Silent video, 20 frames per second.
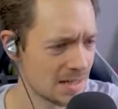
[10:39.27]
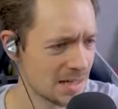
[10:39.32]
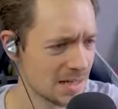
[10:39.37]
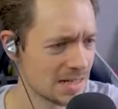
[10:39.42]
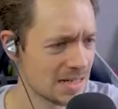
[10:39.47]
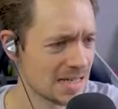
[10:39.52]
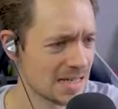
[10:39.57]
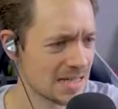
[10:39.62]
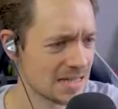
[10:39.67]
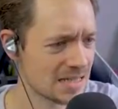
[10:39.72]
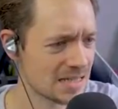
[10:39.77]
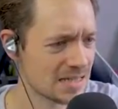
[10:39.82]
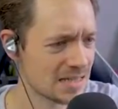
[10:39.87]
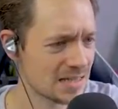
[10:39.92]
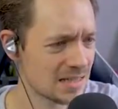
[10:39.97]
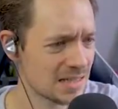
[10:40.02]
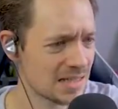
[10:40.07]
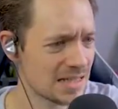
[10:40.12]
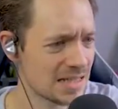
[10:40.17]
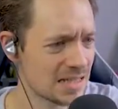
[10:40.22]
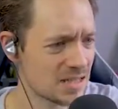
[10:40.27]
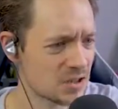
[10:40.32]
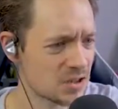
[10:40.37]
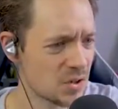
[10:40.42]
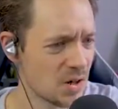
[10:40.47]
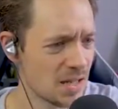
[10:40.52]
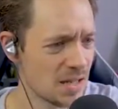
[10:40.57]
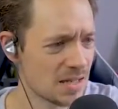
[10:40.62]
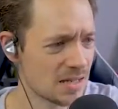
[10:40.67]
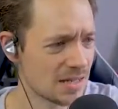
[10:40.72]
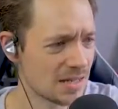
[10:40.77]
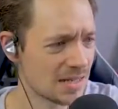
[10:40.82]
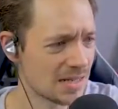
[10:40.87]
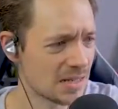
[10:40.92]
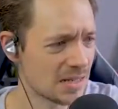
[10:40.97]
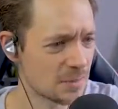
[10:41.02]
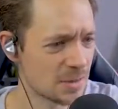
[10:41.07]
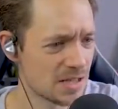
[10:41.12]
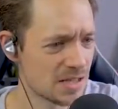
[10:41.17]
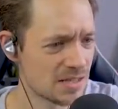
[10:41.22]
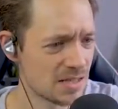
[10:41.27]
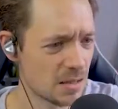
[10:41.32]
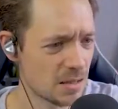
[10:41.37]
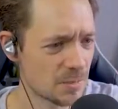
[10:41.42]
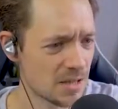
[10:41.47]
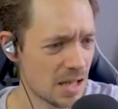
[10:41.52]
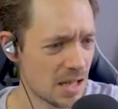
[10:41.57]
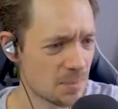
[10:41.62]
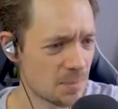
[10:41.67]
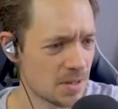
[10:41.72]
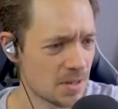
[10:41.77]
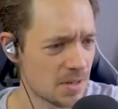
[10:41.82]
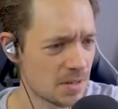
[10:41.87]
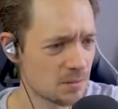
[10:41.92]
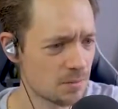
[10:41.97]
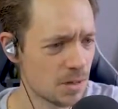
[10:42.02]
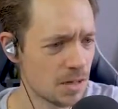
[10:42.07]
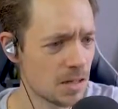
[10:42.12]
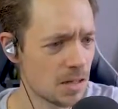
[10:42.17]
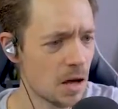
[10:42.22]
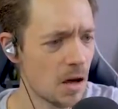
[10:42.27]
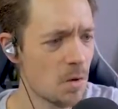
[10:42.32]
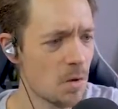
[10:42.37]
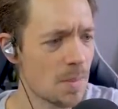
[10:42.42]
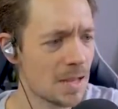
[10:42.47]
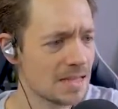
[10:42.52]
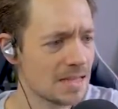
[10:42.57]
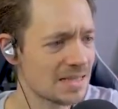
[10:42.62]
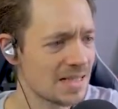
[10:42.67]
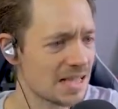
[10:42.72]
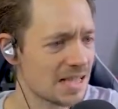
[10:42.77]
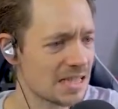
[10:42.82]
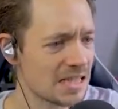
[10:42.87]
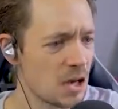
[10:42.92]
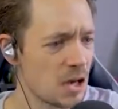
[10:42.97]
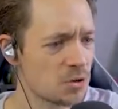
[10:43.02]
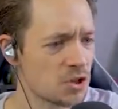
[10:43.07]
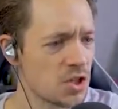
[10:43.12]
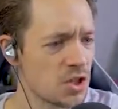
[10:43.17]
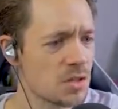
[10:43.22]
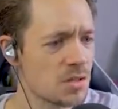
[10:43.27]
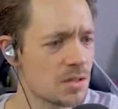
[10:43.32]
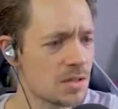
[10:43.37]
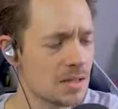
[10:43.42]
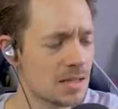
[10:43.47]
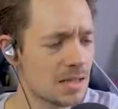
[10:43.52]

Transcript: At least at least try a little bit to set up camp. Right. Oh my is that the ocean?